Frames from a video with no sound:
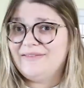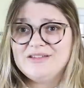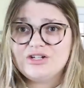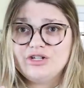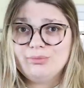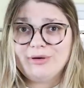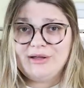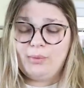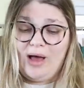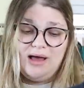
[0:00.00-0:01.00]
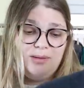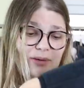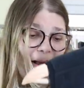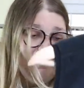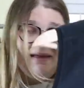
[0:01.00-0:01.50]
think they should do pretty well.
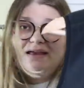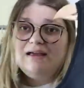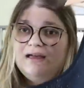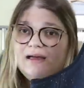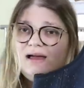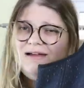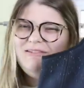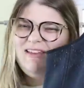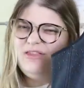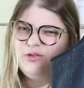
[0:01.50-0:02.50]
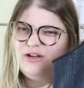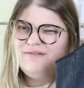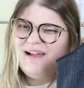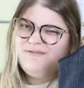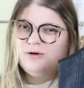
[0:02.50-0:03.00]
Probably, I would say
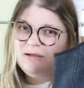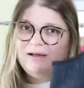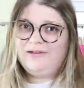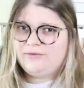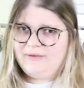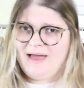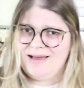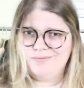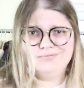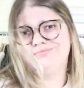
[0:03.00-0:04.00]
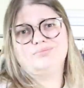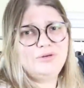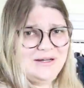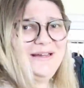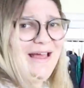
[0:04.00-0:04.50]
35, 40 bucks for that. Pretty